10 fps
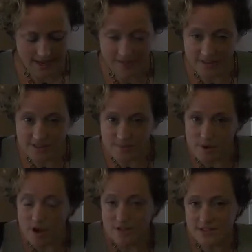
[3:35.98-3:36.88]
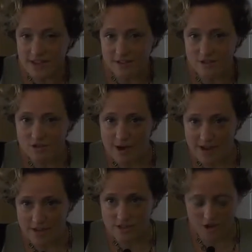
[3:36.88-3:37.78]
At the small town
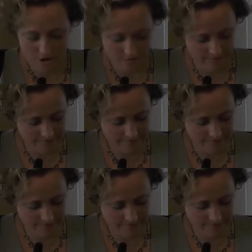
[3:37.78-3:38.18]
drag show,